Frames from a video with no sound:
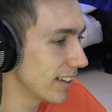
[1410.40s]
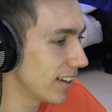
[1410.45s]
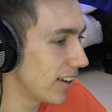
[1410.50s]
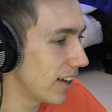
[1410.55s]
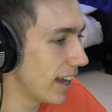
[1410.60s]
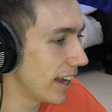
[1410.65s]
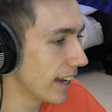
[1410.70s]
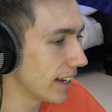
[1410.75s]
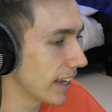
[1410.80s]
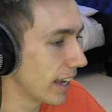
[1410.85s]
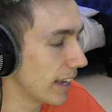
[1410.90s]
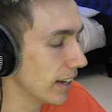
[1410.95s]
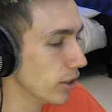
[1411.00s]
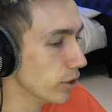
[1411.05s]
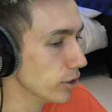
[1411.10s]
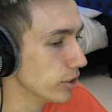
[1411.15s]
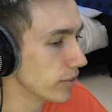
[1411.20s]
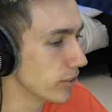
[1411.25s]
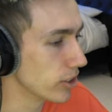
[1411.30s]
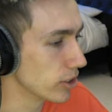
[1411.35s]
Alright, okay,
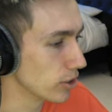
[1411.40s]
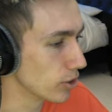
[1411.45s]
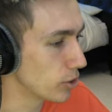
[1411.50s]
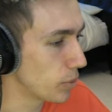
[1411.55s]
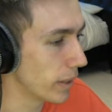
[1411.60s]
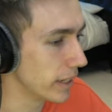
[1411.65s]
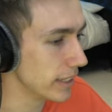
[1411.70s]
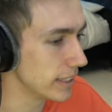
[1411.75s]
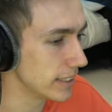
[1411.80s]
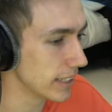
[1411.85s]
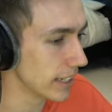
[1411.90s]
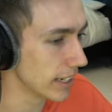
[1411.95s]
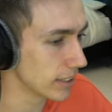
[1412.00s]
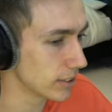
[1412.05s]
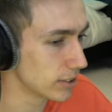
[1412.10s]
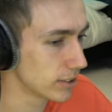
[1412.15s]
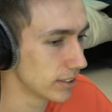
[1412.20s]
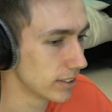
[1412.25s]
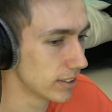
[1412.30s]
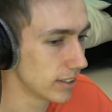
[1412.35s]
Lucifer's on
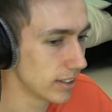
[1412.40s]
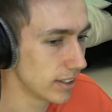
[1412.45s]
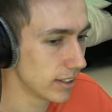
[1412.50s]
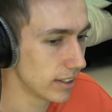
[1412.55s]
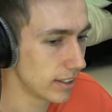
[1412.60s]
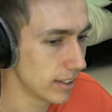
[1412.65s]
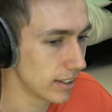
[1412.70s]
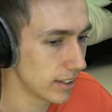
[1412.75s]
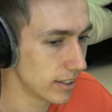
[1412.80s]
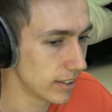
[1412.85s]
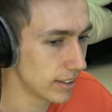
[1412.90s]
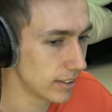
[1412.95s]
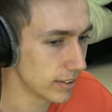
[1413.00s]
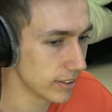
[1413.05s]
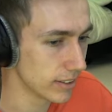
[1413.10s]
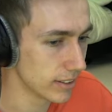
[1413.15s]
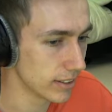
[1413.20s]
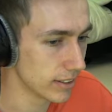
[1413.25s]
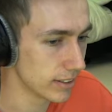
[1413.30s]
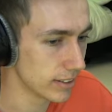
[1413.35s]
26.
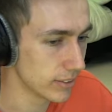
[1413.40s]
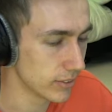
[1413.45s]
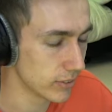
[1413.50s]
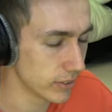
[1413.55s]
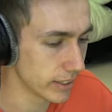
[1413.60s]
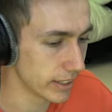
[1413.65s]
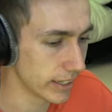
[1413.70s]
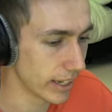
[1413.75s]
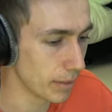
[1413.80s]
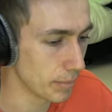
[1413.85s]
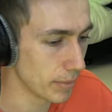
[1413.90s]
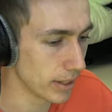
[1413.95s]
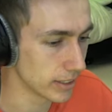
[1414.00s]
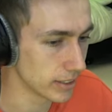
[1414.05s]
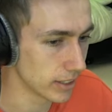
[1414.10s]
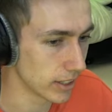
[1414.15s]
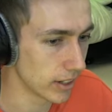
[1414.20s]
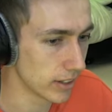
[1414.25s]
They might hit